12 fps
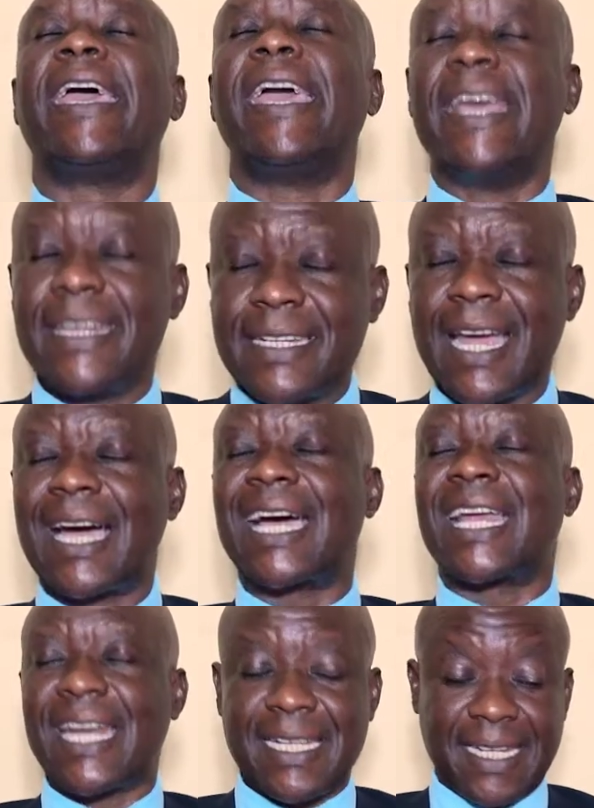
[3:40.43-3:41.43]

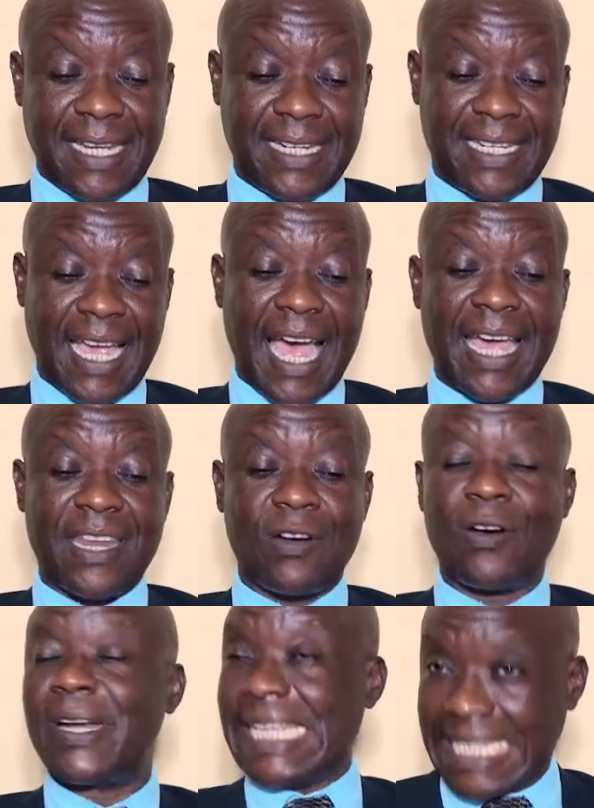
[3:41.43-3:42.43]
integrated and
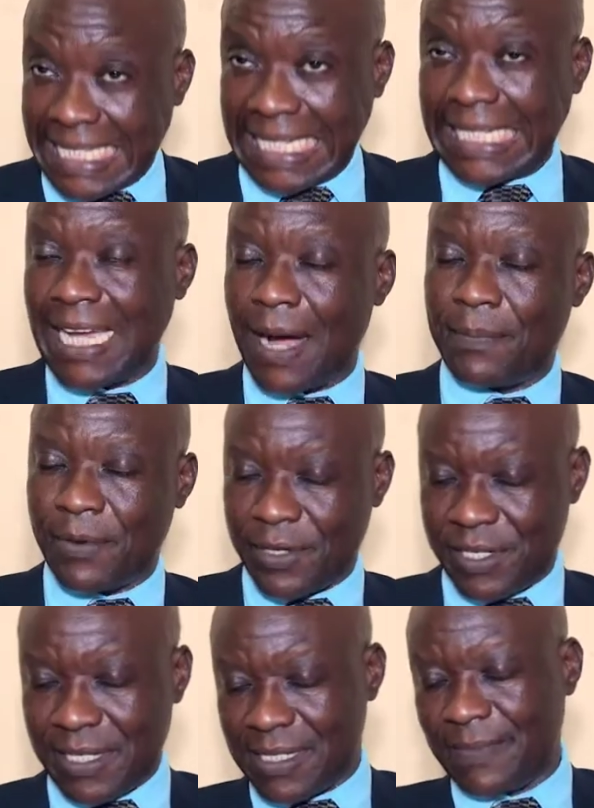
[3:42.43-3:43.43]
holistic
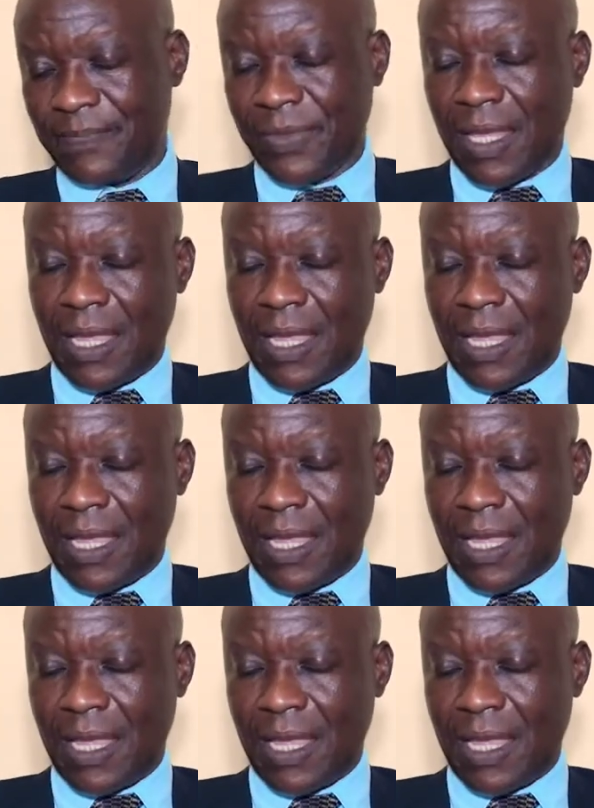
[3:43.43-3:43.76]
approaches.